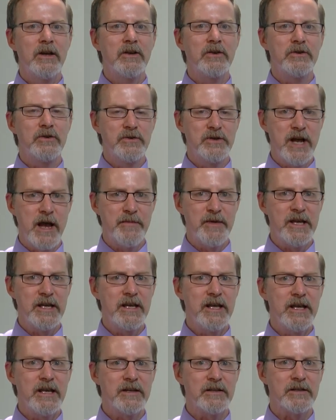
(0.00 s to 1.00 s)
Udemy
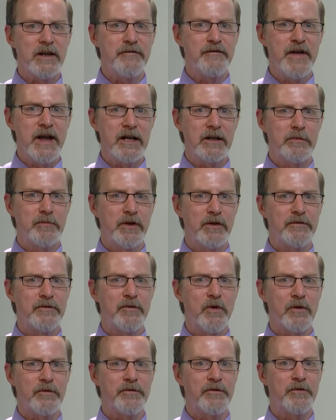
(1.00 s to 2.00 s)
is available
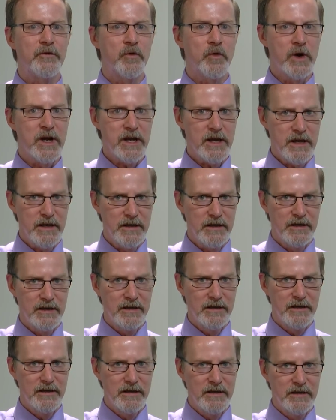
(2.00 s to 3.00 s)
for free
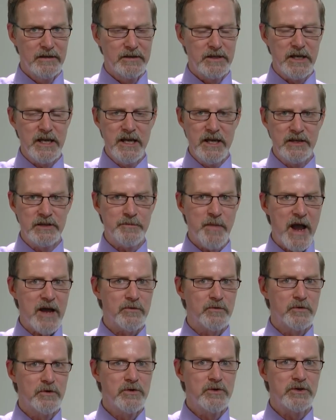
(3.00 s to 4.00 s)
to East
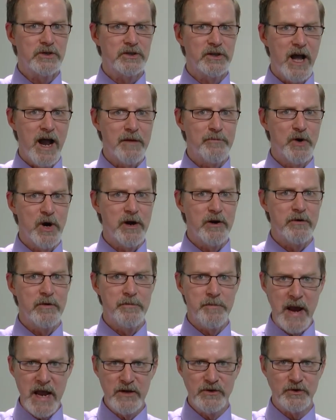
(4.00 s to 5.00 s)
Baton Rouge library
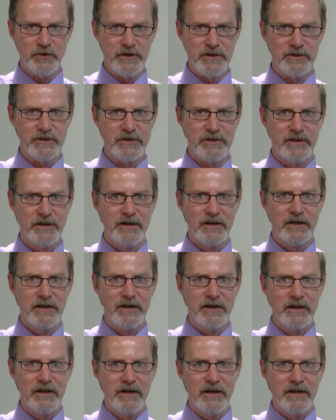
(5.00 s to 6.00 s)
patrons.
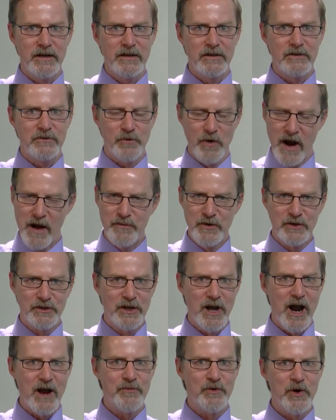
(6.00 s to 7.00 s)
Grab your
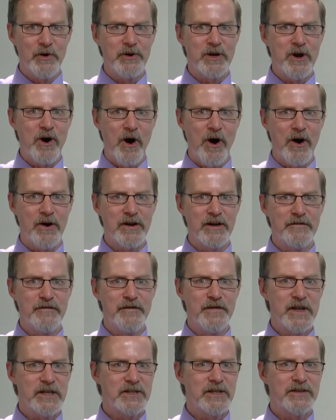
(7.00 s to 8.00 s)
library card and
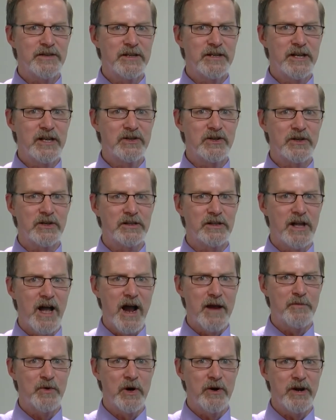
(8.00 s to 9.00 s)
visit the digital
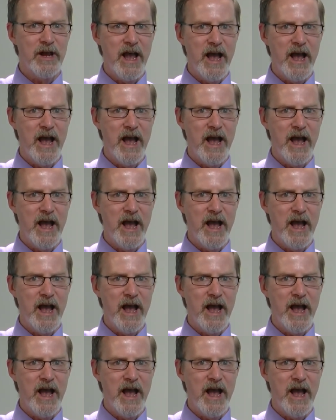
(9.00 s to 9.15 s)
library